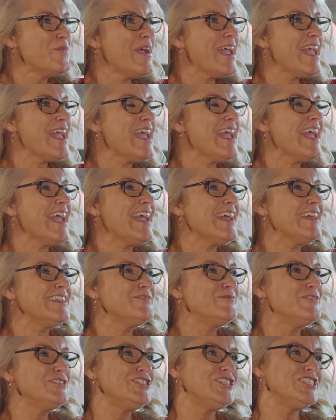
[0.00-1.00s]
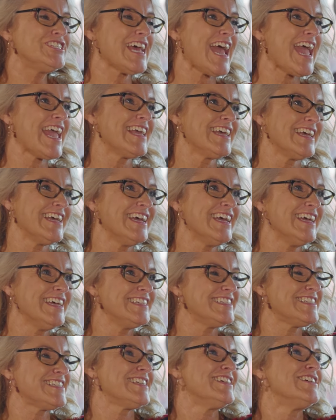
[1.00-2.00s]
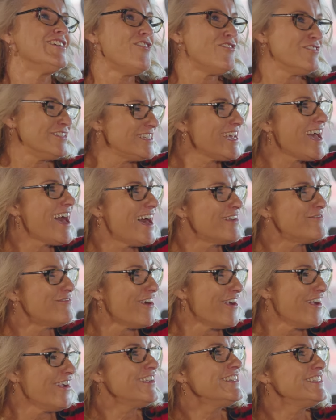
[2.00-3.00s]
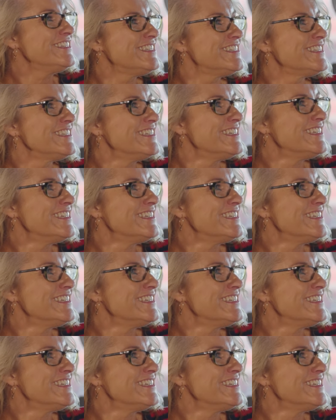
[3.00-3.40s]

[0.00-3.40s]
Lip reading: Where would you take it? On tarred roads?